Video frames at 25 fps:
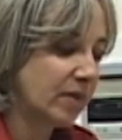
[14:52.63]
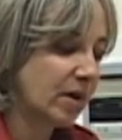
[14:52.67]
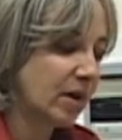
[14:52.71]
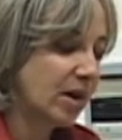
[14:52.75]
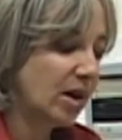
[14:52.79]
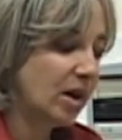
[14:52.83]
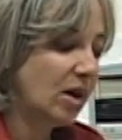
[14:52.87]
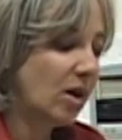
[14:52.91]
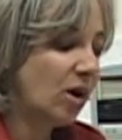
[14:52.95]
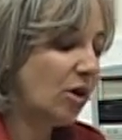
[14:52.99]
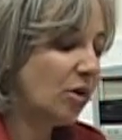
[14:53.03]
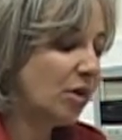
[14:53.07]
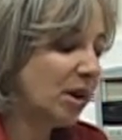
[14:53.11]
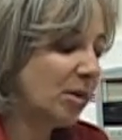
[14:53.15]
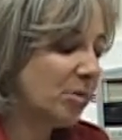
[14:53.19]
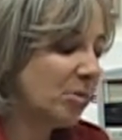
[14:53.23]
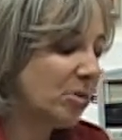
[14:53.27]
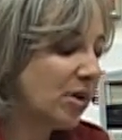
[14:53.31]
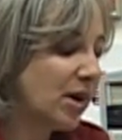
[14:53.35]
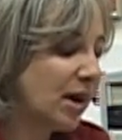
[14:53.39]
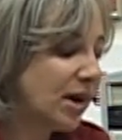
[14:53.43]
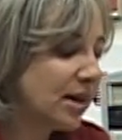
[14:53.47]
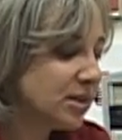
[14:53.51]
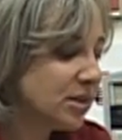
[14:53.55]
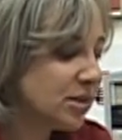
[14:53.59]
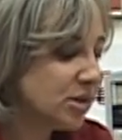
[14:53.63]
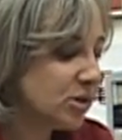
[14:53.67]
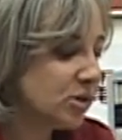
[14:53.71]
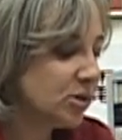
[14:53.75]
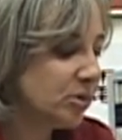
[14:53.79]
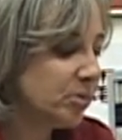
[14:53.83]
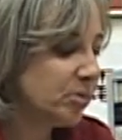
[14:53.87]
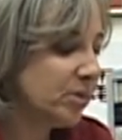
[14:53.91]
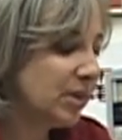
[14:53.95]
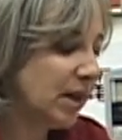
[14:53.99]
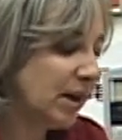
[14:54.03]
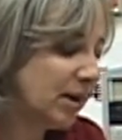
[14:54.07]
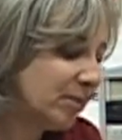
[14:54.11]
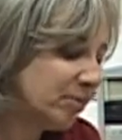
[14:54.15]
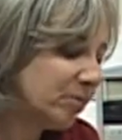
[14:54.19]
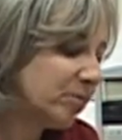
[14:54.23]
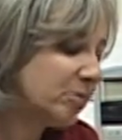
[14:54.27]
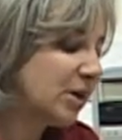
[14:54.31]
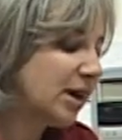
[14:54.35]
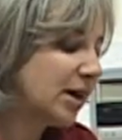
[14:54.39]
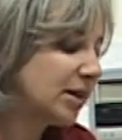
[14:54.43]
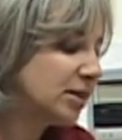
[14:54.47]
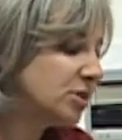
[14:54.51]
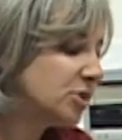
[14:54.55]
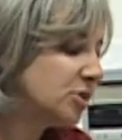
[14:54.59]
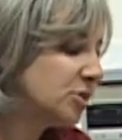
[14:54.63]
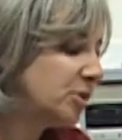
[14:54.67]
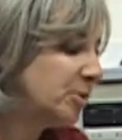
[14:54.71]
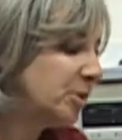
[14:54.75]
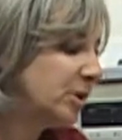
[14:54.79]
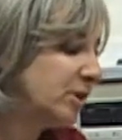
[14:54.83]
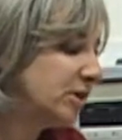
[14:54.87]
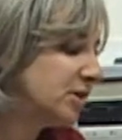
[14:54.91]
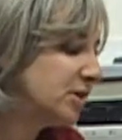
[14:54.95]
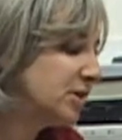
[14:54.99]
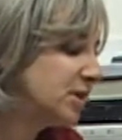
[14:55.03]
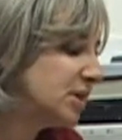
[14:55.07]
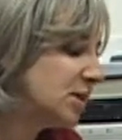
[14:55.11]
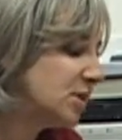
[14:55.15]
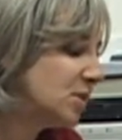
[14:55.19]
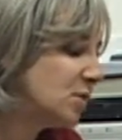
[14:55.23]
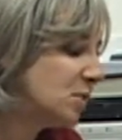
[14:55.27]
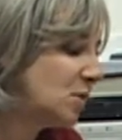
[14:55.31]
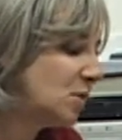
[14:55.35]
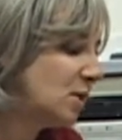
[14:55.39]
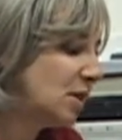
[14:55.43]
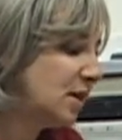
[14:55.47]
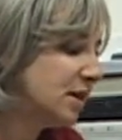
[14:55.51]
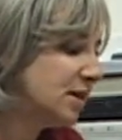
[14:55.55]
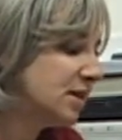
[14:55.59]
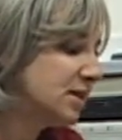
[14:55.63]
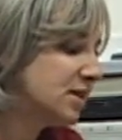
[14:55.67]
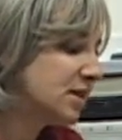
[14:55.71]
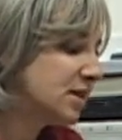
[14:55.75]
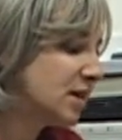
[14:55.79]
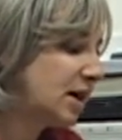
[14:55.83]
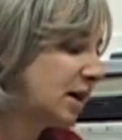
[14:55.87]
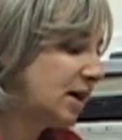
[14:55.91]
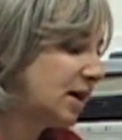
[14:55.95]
Okay, practical. Practical parenting was